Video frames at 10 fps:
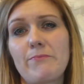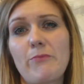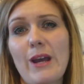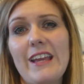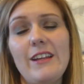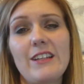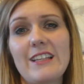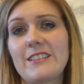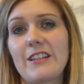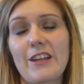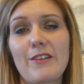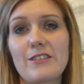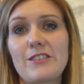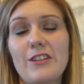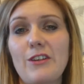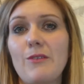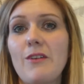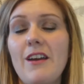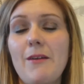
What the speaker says: way isn't going to